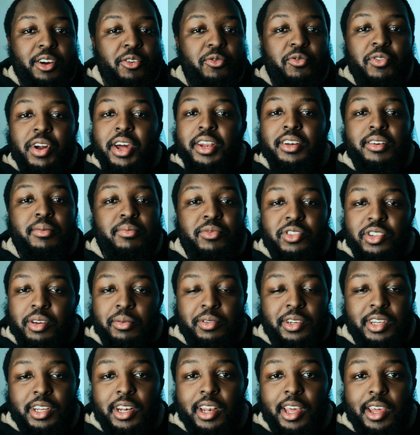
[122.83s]
a random
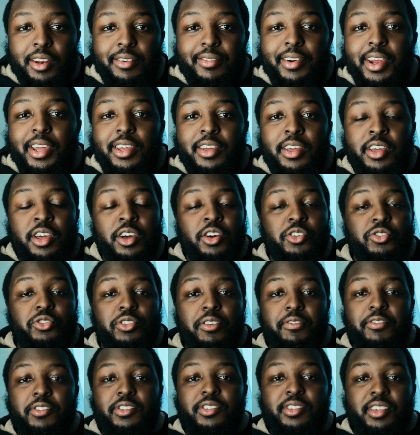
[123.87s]
subject line, right? So
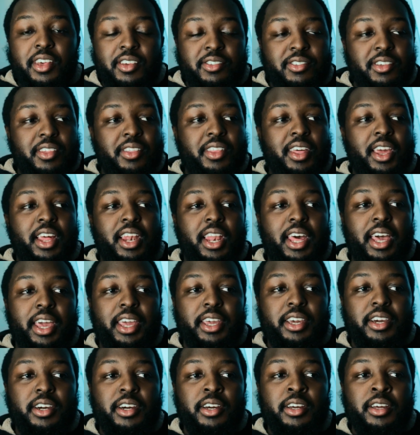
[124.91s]
if you say something
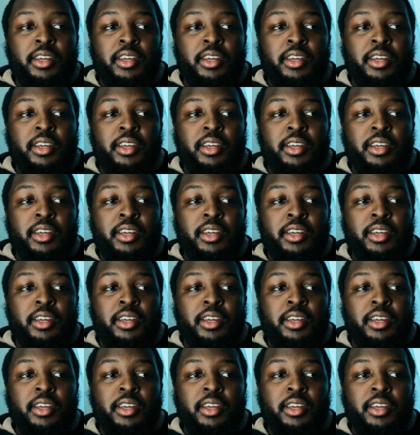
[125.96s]
like,